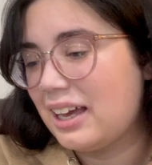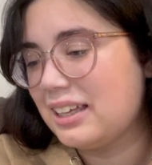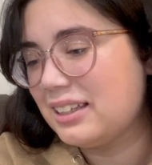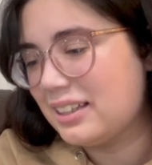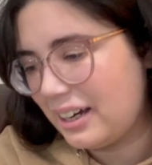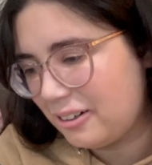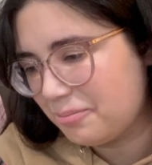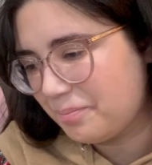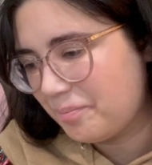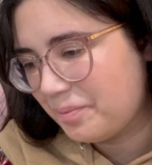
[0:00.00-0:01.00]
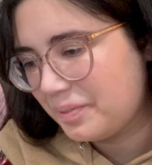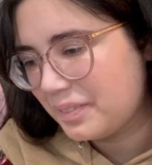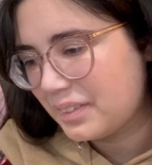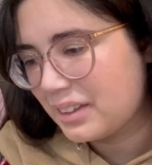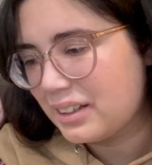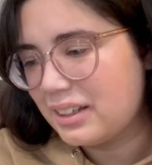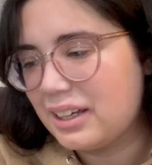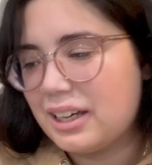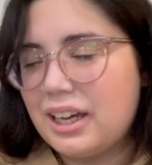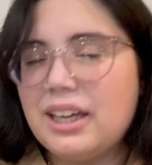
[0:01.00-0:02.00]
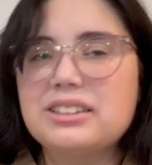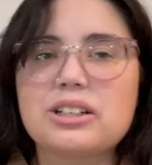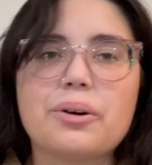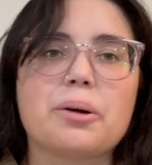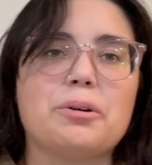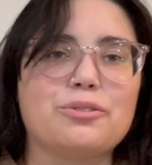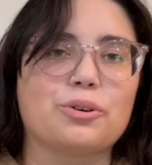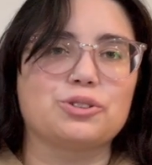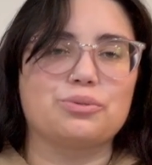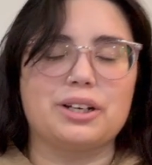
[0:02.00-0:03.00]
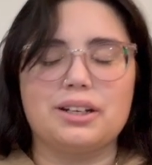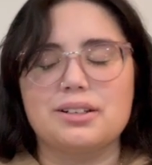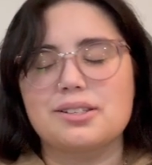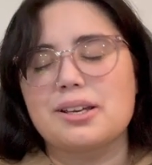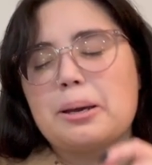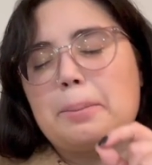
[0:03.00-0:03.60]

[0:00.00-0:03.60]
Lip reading: yeah, it's going above Words of Radiance.